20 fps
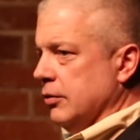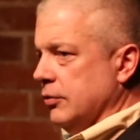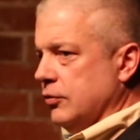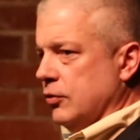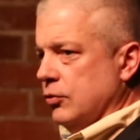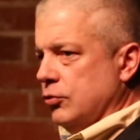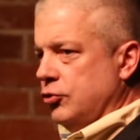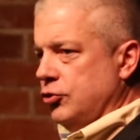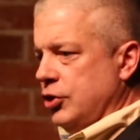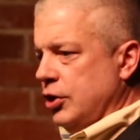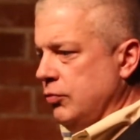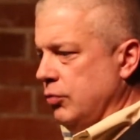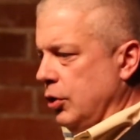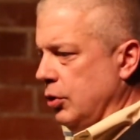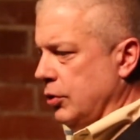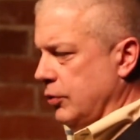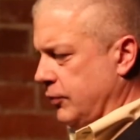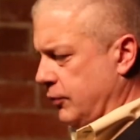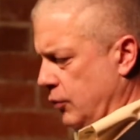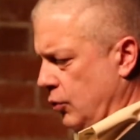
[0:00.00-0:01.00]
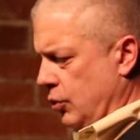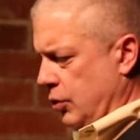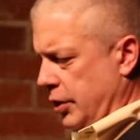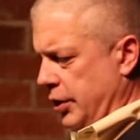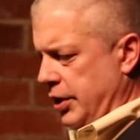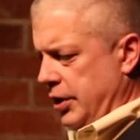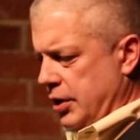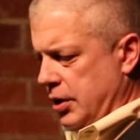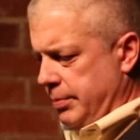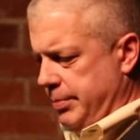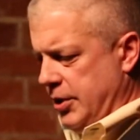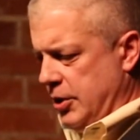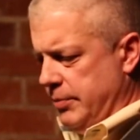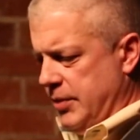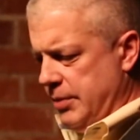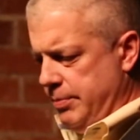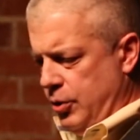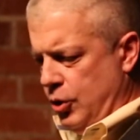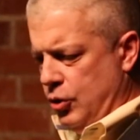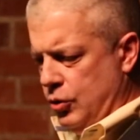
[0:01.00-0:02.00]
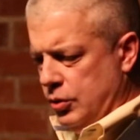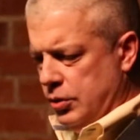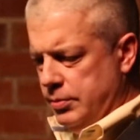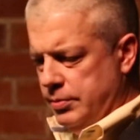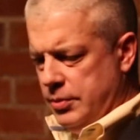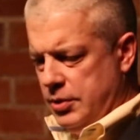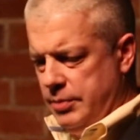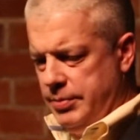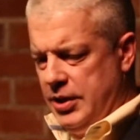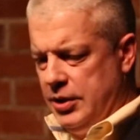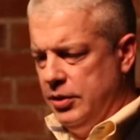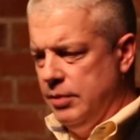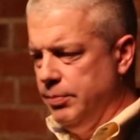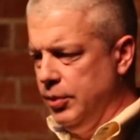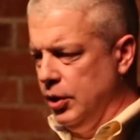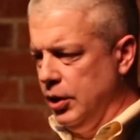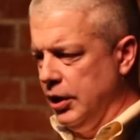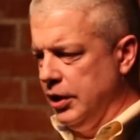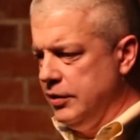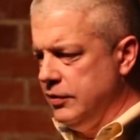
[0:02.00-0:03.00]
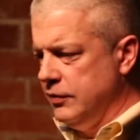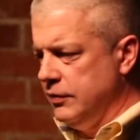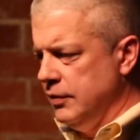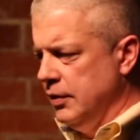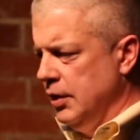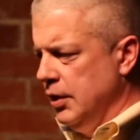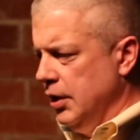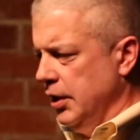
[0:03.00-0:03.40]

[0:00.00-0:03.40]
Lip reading: so she wrote a story about my poem about the bullets,